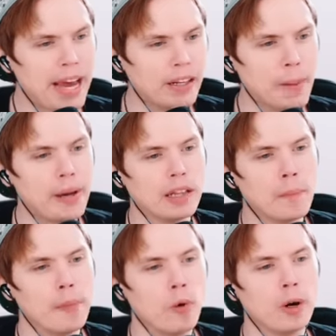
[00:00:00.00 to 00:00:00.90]
Patti LaBelle,
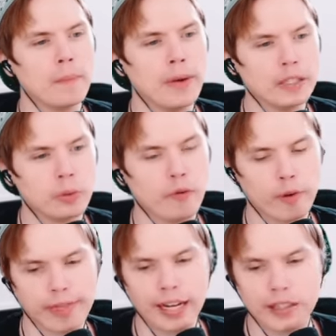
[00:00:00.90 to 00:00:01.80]
born May 24th,
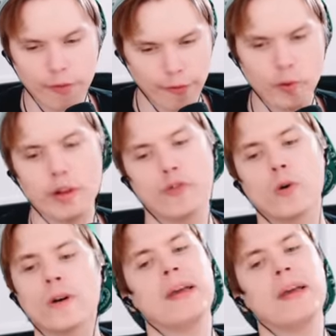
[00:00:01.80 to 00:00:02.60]
1944,